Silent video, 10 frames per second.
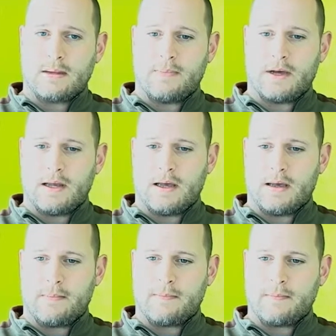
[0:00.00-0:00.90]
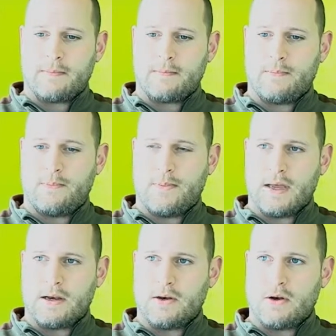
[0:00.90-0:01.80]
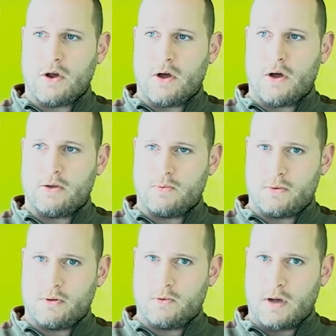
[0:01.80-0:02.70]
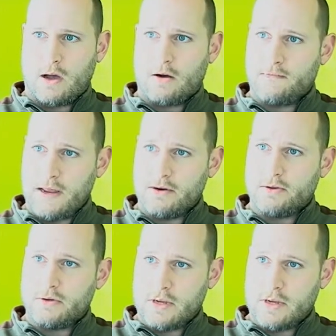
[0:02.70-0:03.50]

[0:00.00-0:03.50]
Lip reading: But through our vendors,